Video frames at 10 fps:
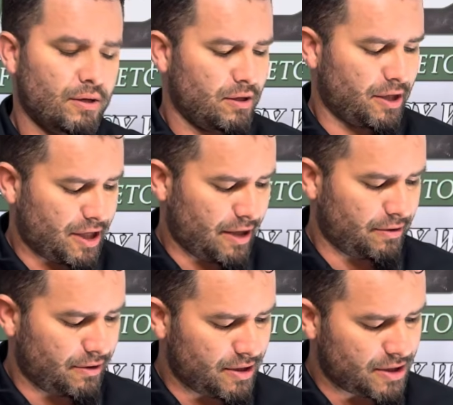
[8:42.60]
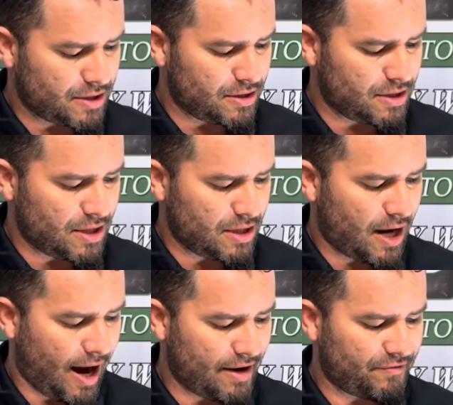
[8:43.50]
Again, this is the
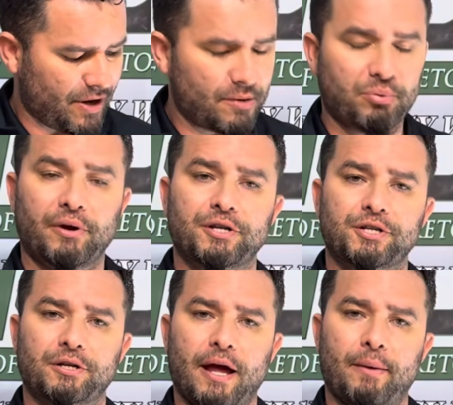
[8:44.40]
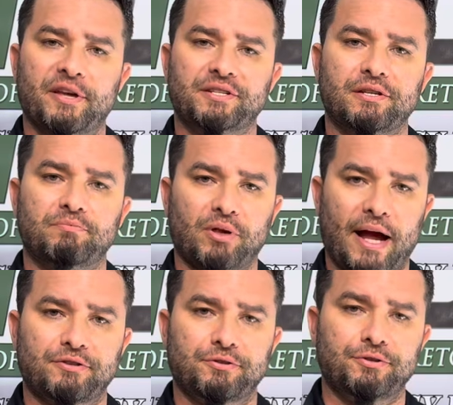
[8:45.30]
high vibration MSD
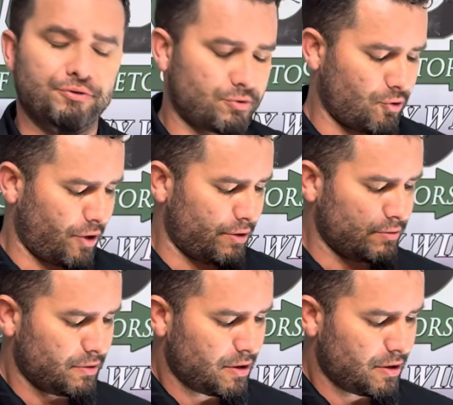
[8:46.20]
Blaster 2 coil.